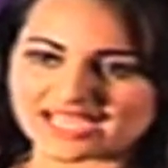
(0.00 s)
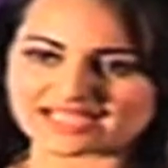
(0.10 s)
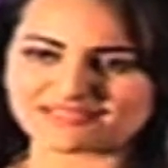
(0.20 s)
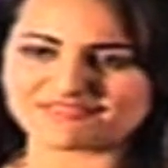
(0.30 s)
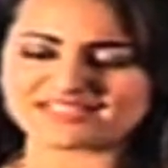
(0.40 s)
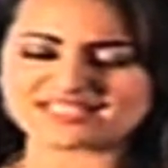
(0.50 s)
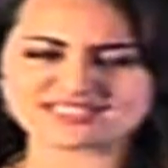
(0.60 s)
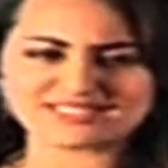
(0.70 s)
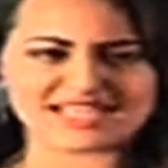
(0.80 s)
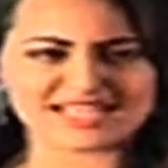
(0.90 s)
And it
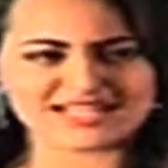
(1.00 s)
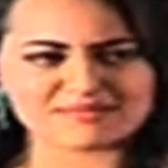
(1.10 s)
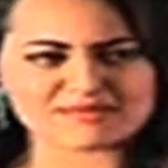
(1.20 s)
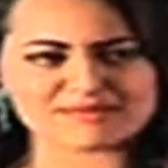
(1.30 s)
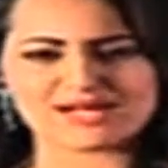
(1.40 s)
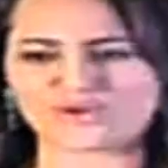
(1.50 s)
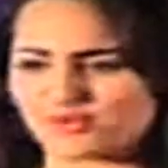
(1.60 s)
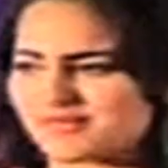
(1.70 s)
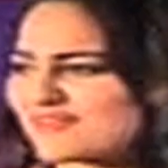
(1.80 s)
feels like coming back home.